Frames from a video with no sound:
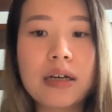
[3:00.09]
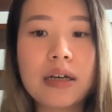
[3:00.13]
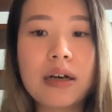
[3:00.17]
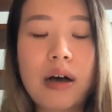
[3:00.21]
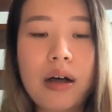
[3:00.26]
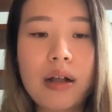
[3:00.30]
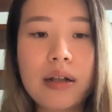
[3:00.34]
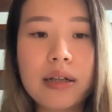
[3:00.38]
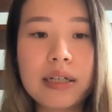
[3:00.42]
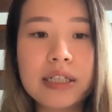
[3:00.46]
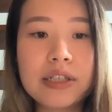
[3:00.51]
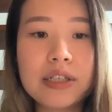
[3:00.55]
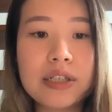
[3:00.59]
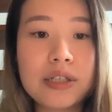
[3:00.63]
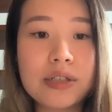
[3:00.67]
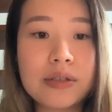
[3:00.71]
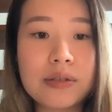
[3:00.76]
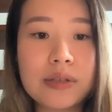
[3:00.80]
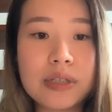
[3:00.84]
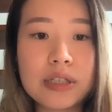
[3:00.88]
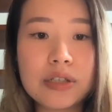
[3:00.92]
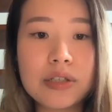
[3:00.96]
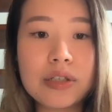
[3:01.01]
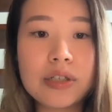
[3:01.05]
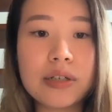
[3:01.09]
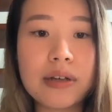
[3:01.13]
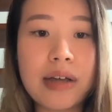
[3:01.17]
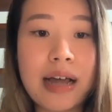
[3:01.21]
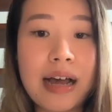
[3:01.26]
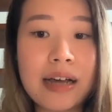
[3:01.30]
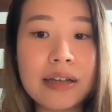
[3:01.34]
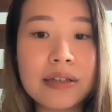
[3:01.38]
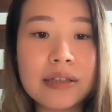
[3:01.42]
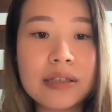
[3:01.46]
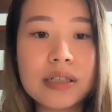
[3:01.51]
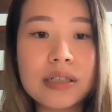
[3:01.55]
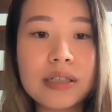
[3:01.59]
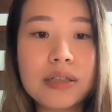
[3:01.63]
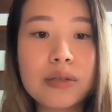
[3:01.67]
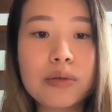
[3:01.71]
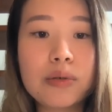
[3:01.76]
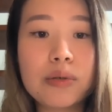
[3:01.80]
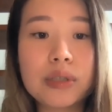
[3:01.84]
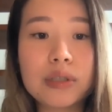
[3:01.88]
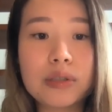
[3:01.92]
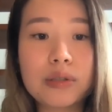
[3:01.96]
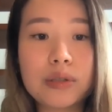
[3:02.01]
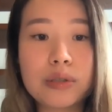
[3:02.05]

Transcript: calling students to answer or